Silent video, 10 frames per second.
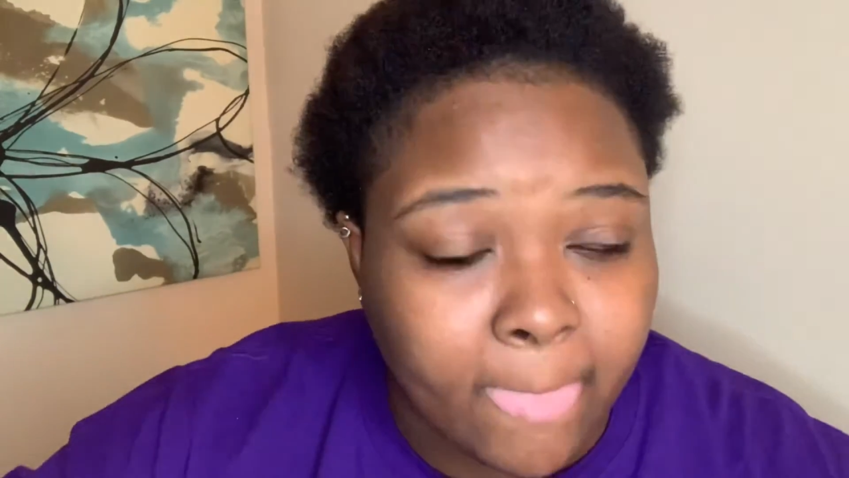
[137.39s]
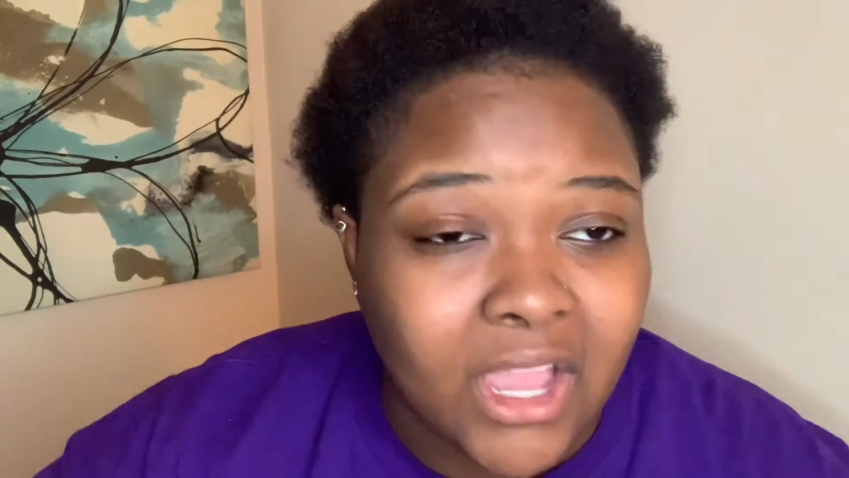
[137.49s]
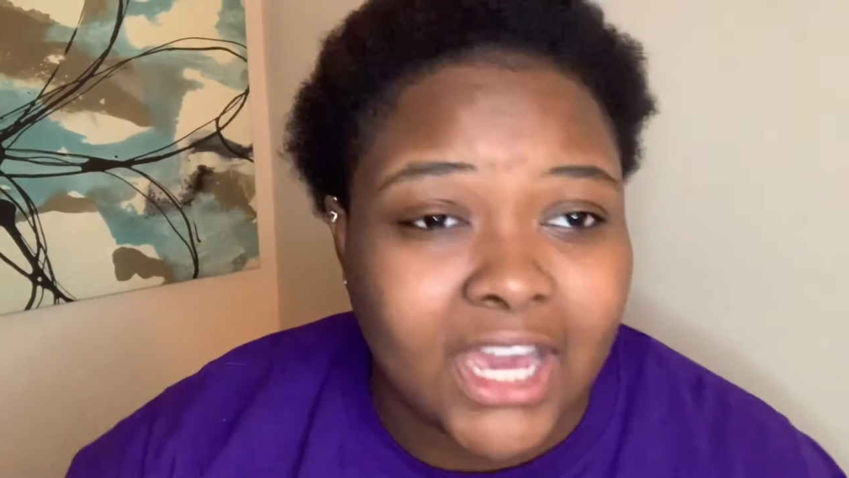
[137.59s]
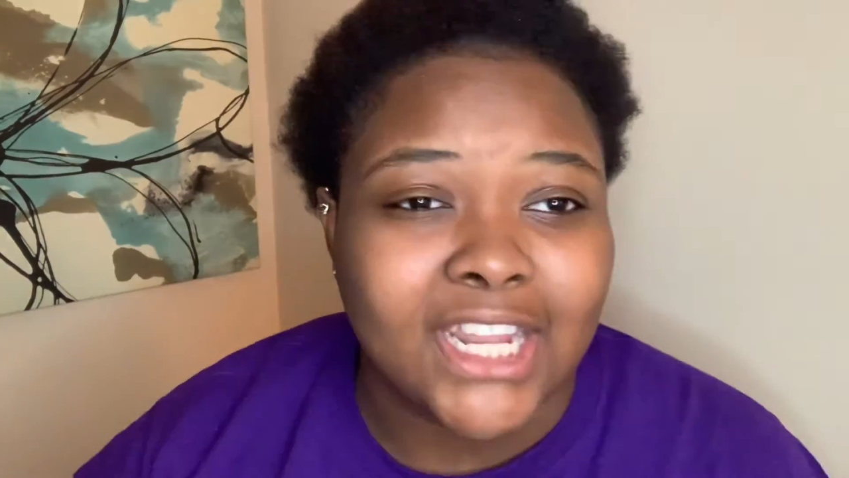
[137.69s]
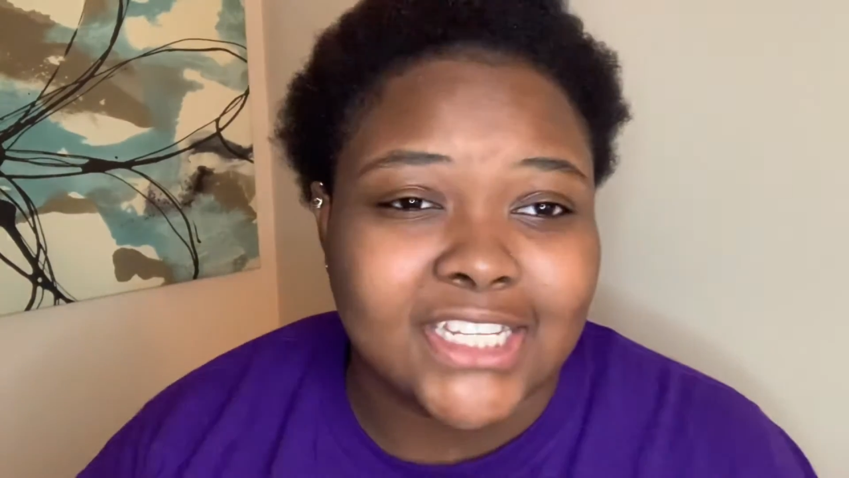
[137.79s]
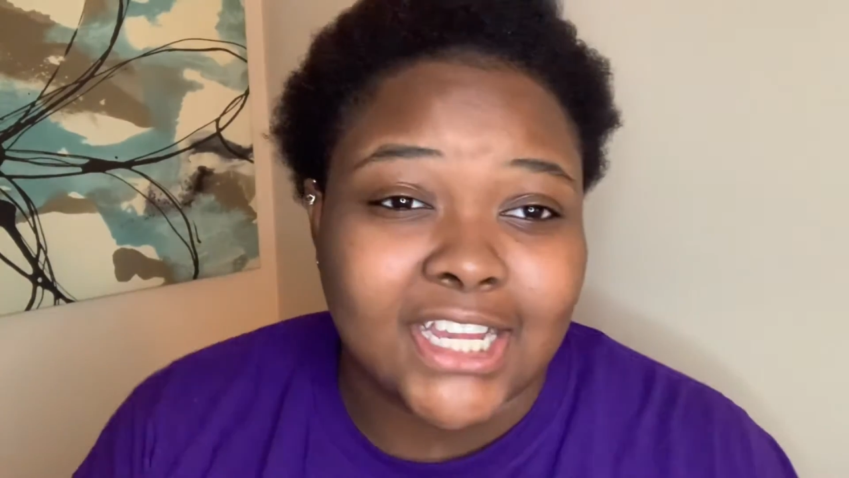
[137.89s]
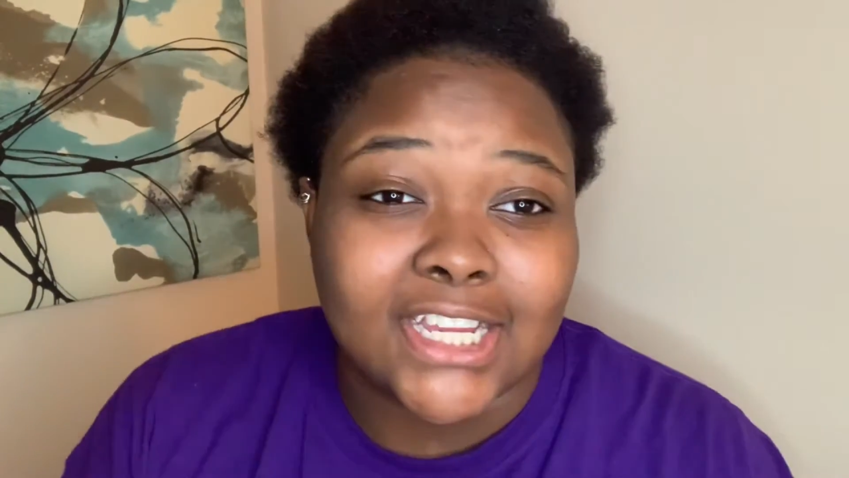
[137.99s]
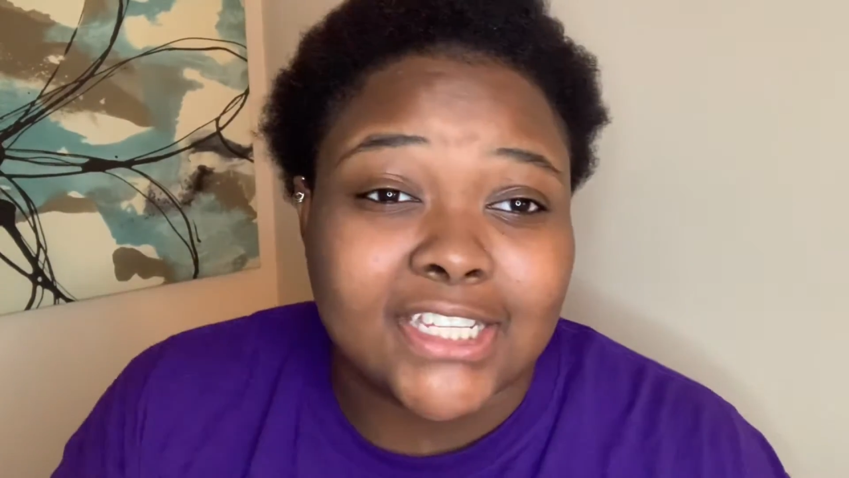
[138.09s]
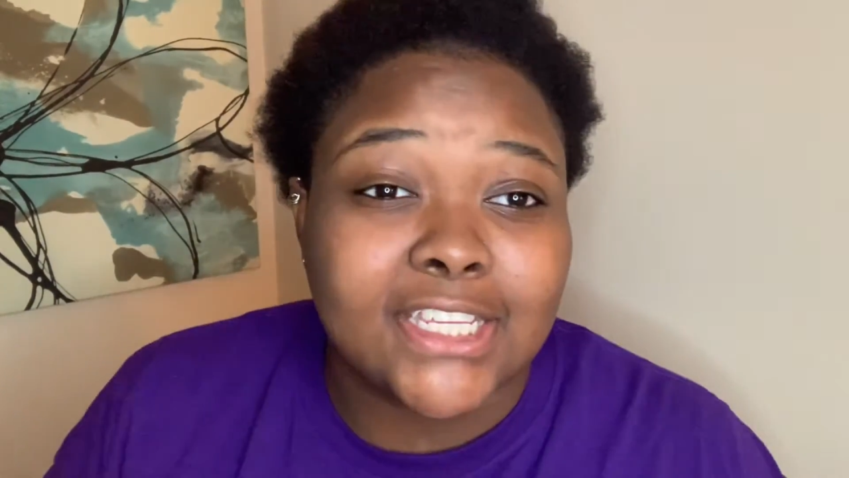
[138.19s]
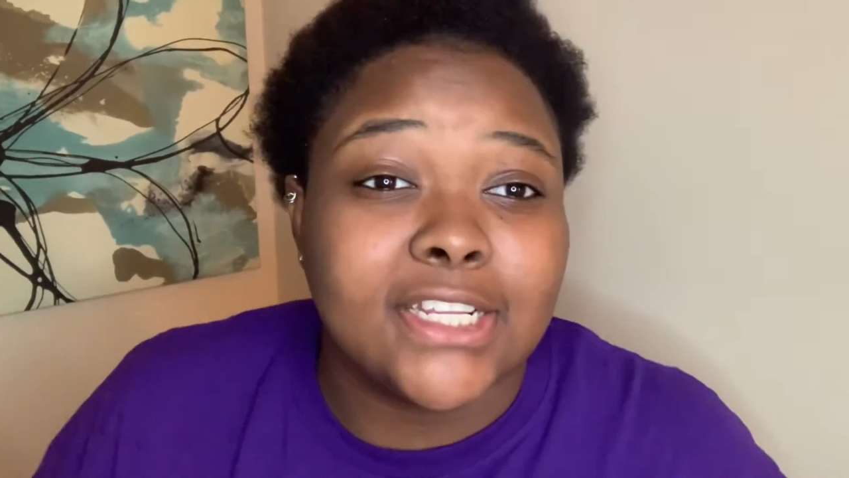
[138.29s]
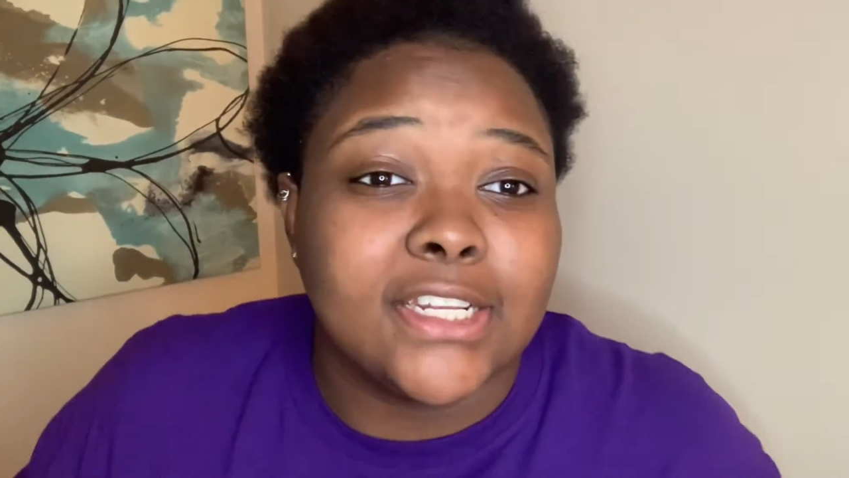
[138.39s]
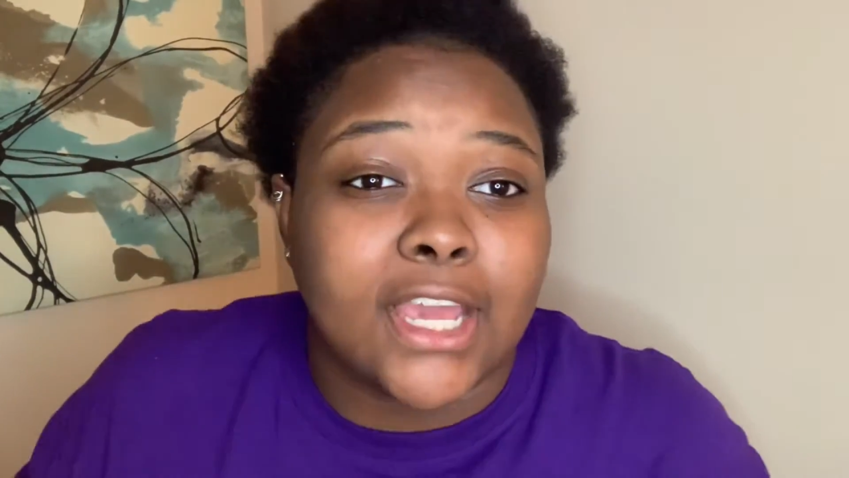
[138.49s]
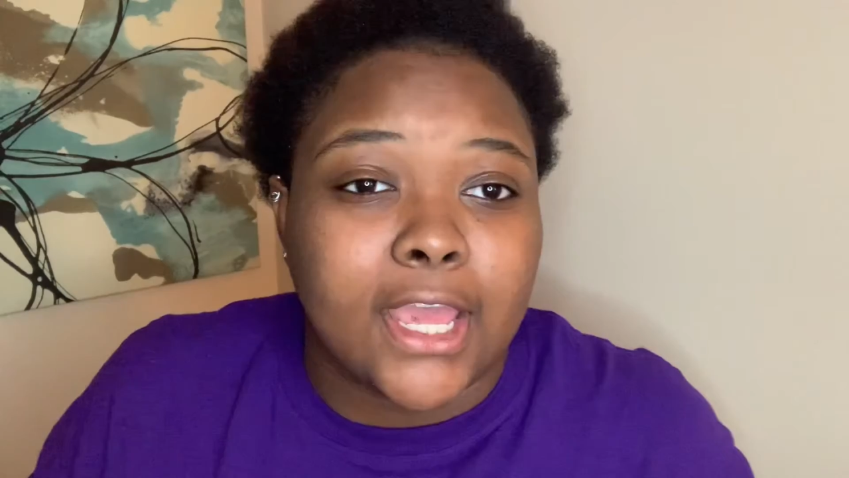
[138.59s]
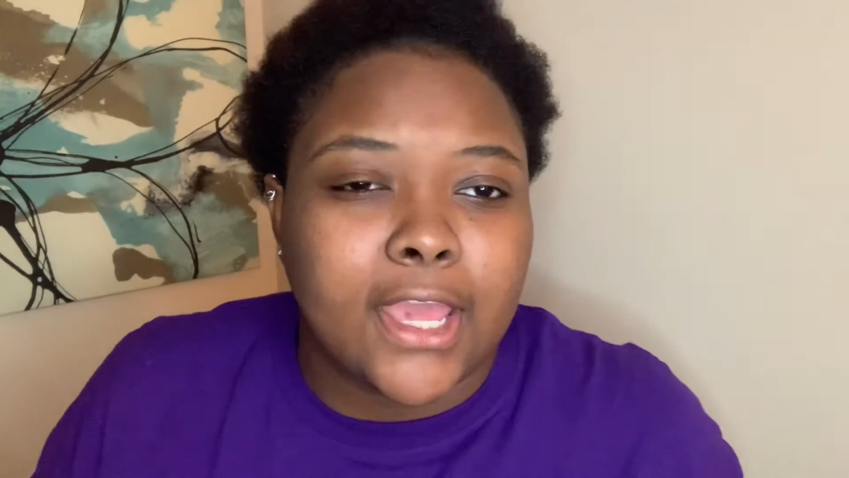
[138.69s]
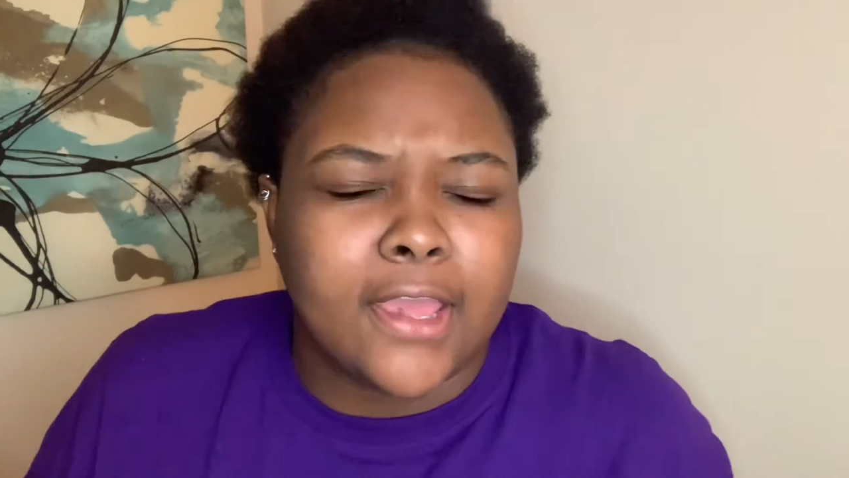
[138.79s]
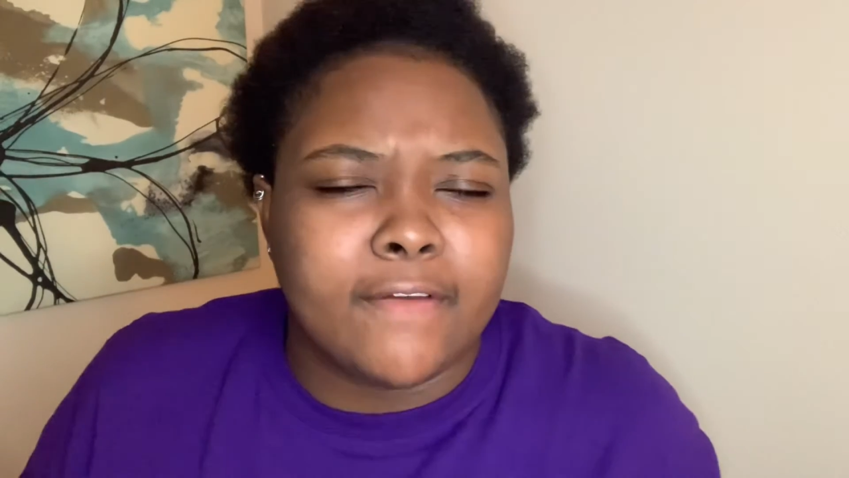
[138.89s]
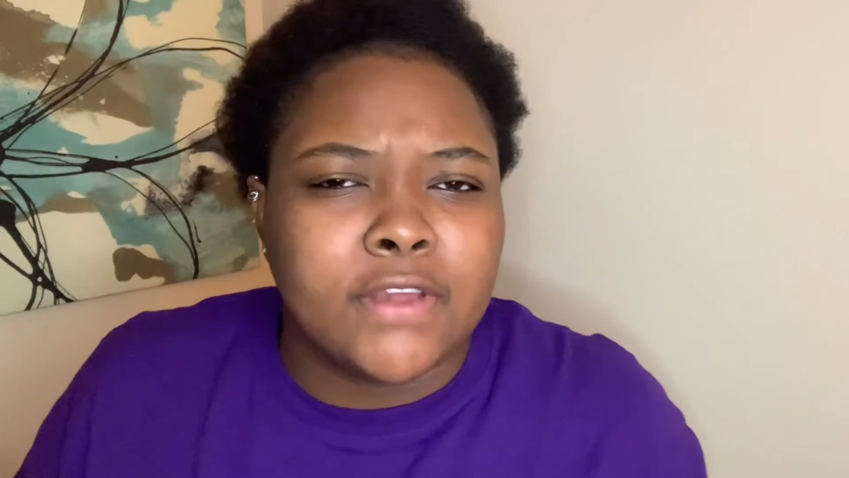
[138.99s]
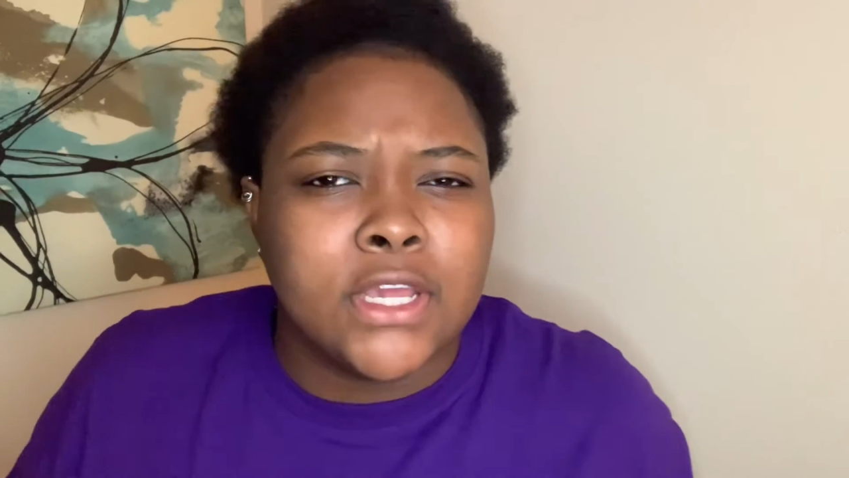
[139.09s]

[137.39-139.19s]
I got a size 10 and a half.